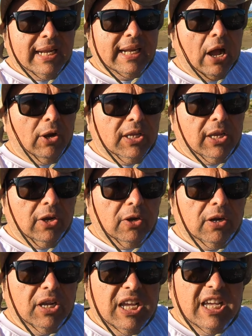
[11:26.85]
it out here
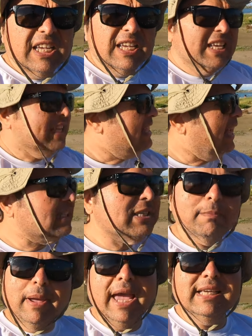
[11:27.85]
that's
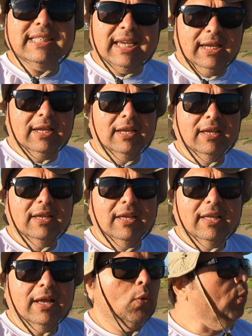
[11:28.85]
amazing.
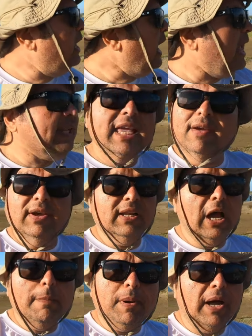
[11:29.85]
We had given
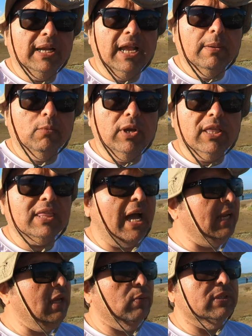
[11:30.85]
up on him. We
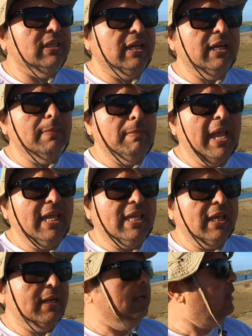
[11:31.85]
thought he wasn't going to make it,